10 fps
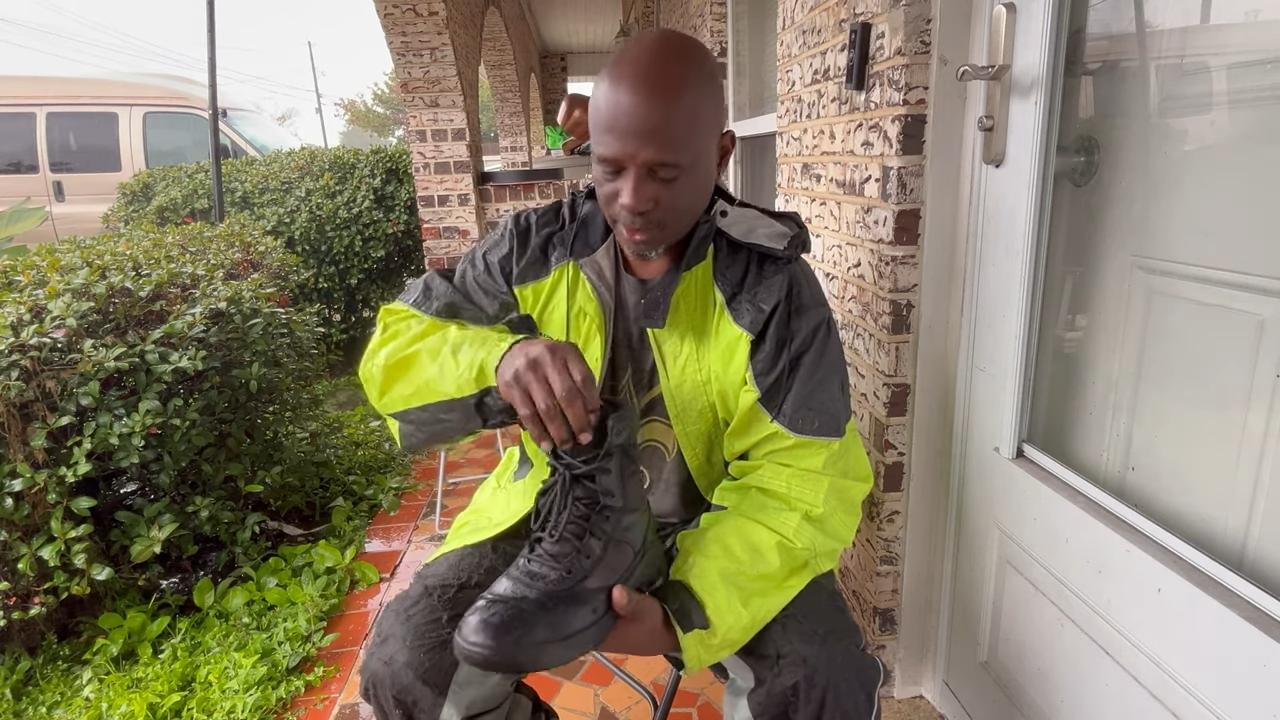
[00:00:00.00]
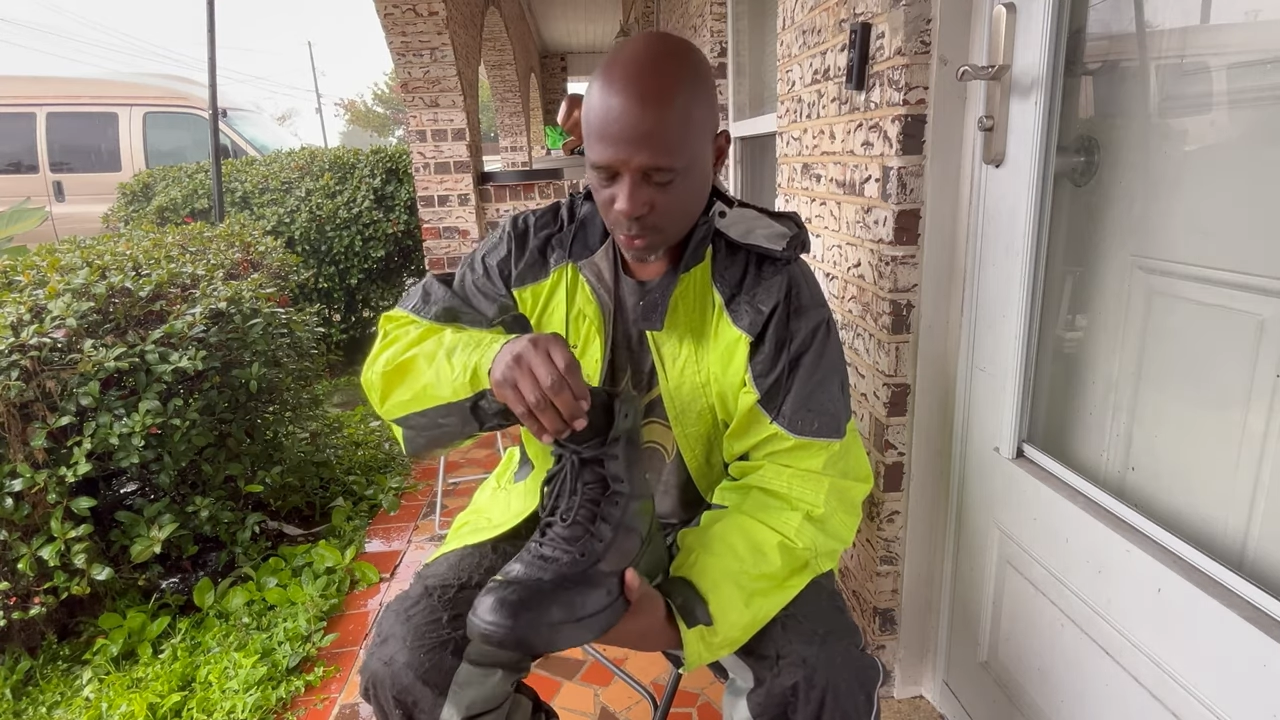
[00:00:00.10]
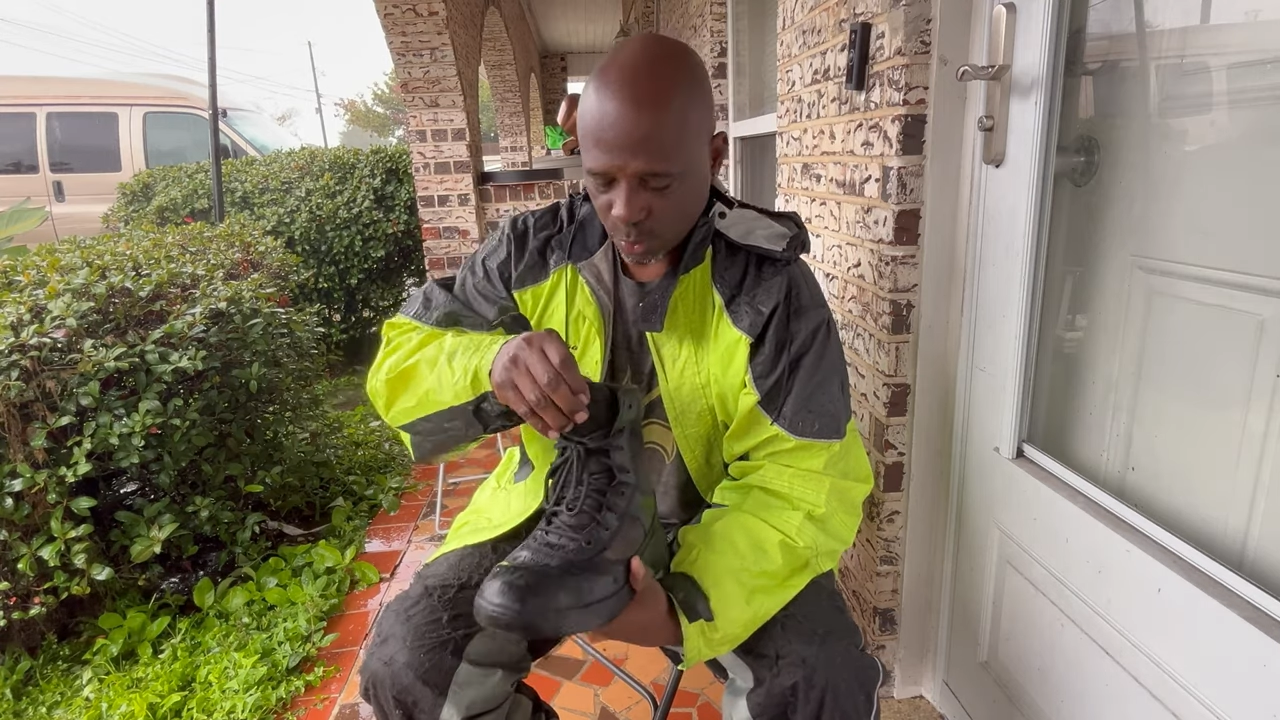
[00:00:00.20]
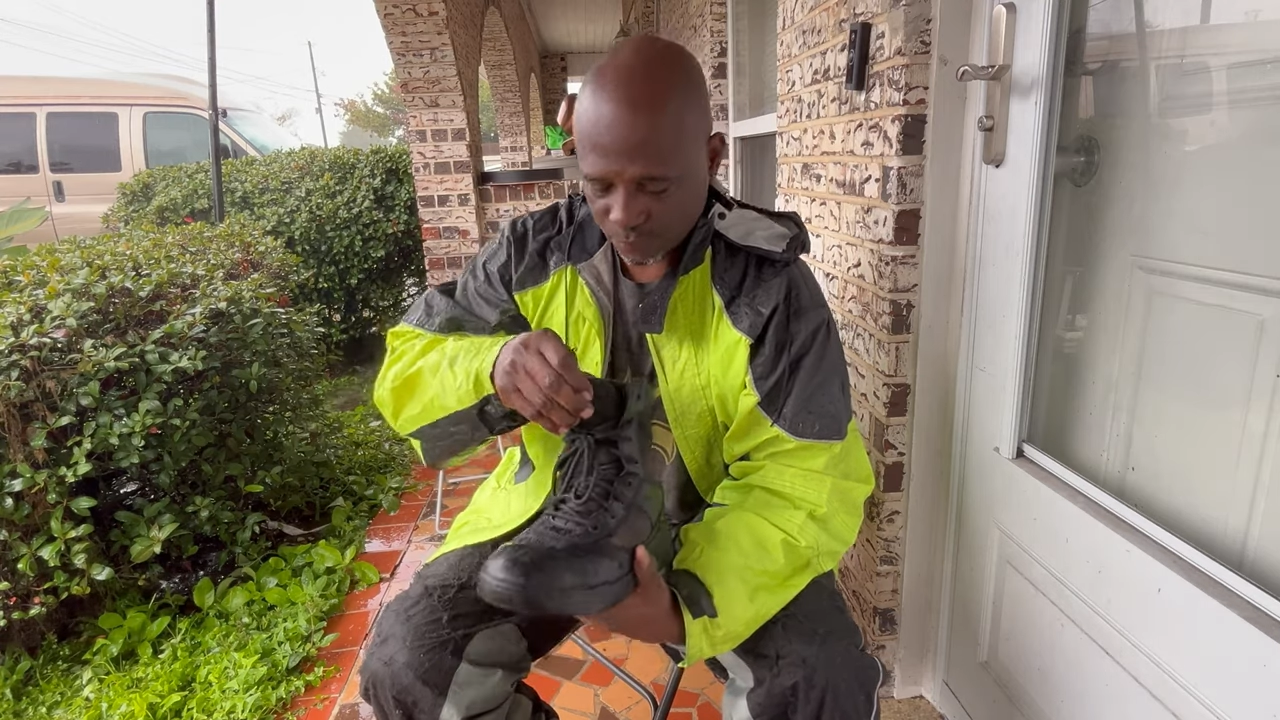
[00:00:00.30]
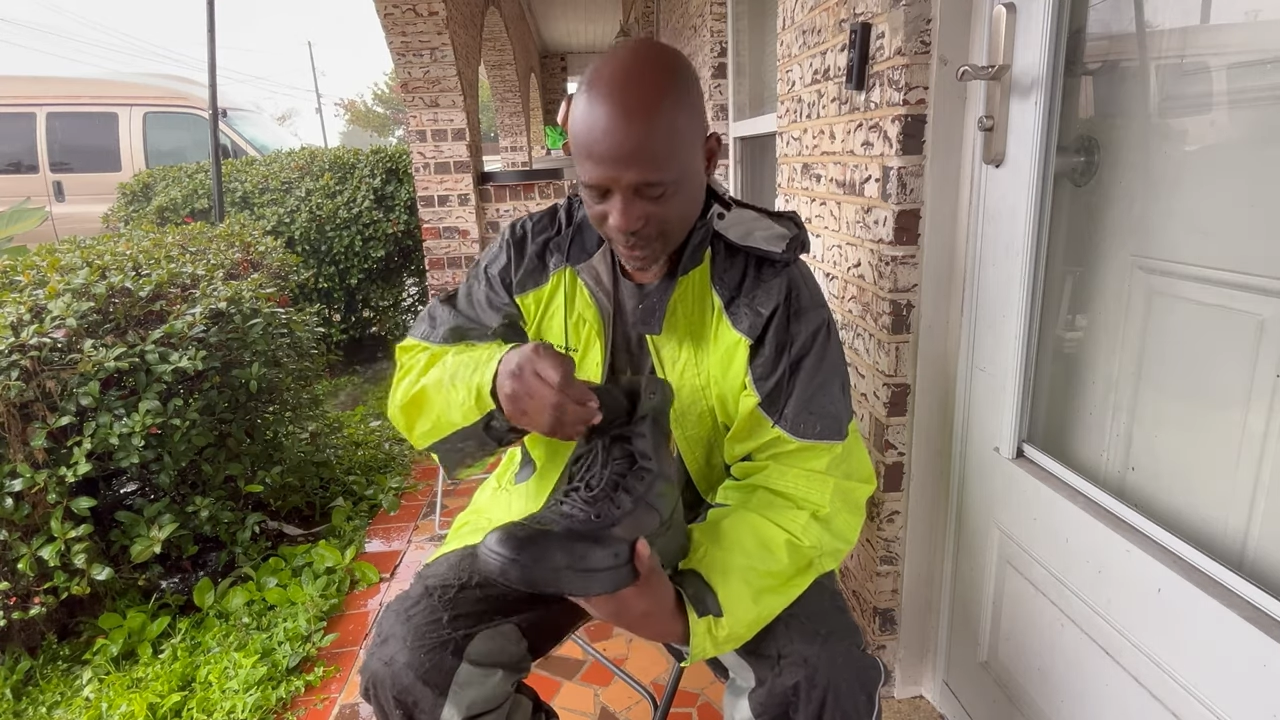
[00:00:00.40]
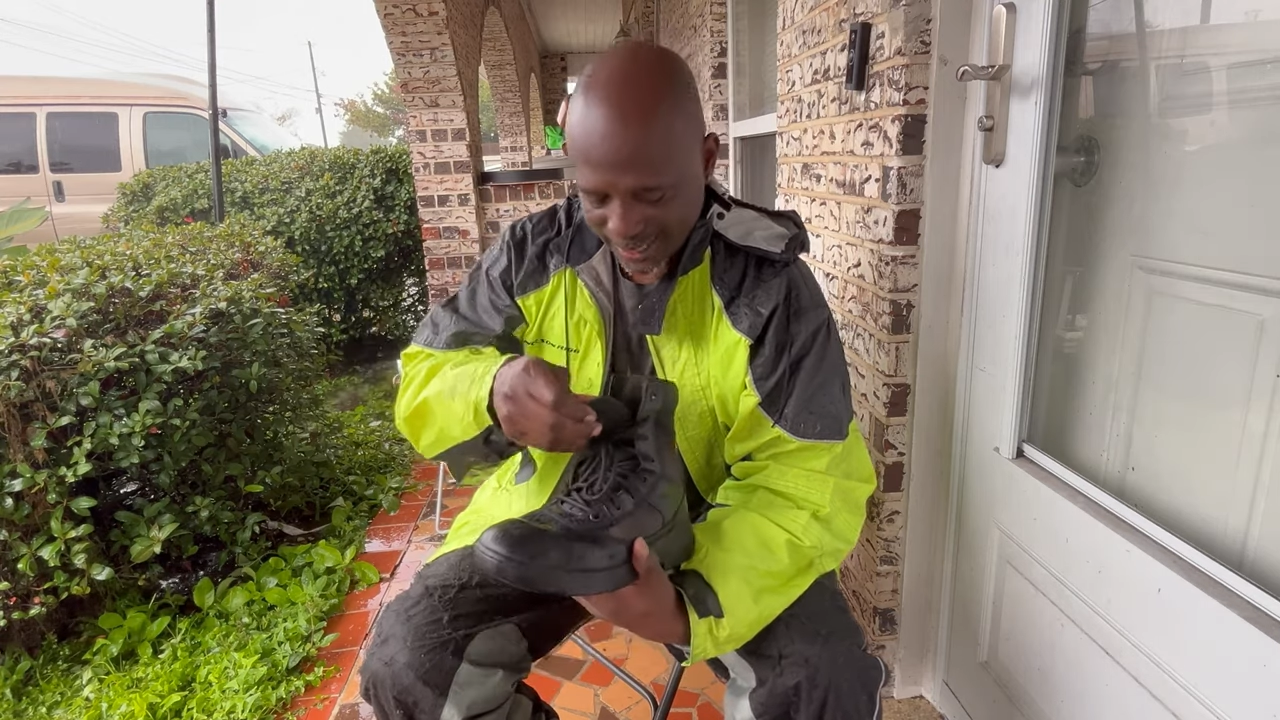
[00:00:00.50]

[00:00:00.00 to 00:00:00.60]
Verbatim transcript: So if the